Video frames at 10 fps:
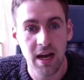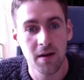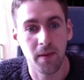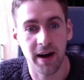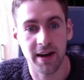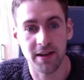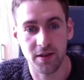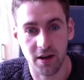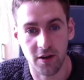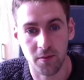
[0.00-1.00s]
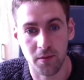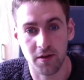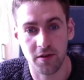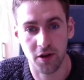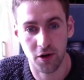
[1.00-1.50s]
by the
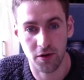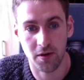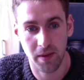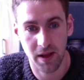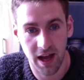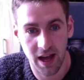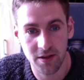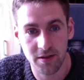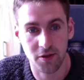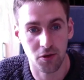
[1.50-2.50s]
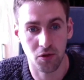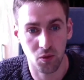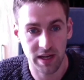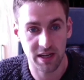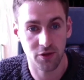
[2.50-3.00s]
government's current plans, the
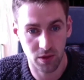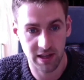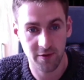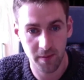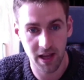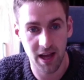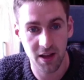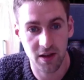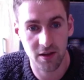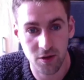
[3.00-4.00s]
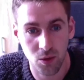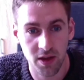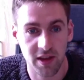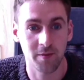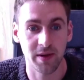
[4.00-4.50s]
wage relief plan and so on.
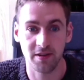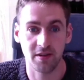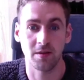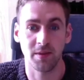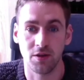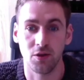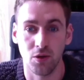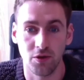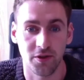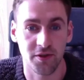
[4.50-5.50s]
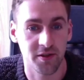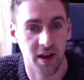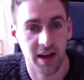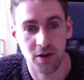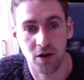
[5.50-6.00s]
They've basically been told just to
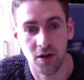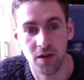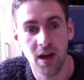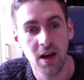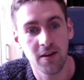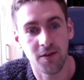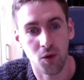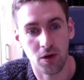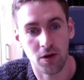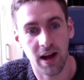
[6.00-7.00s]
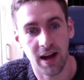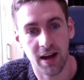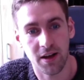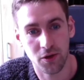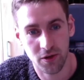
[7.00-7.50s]
sign on for
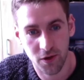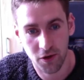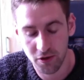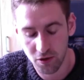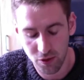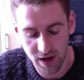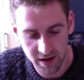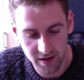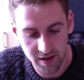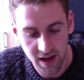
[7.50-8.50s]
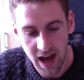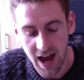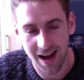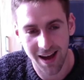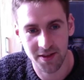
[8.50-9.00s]
universal credit,
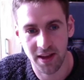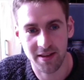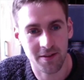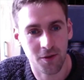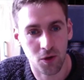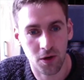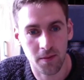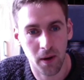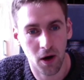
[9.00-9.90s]
£94